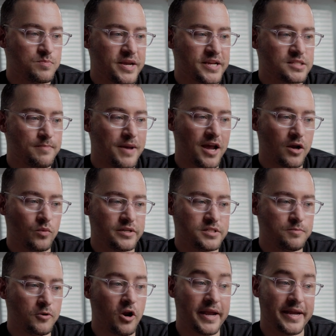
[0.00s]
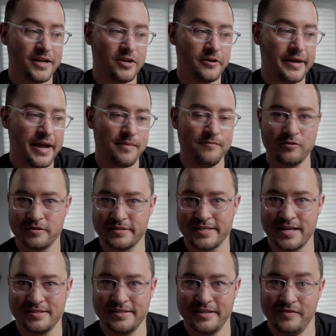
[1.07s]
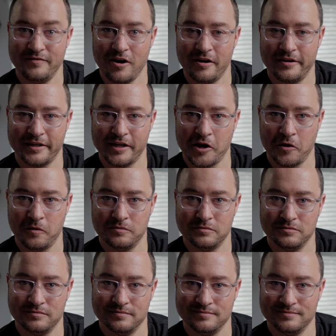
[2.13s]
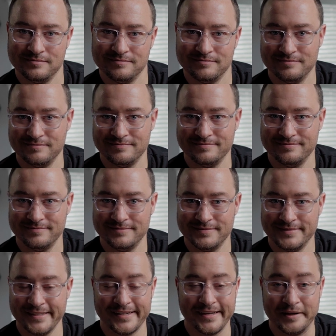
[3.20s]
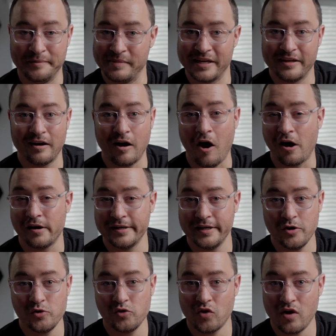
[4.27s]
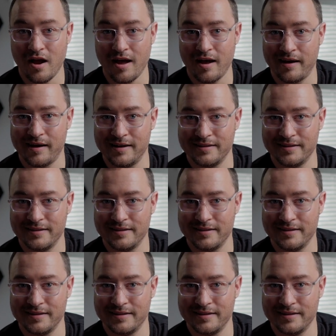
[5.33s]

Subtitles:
makes MacWhisper a good app for sensitive audio. You're gonna make your audio cry.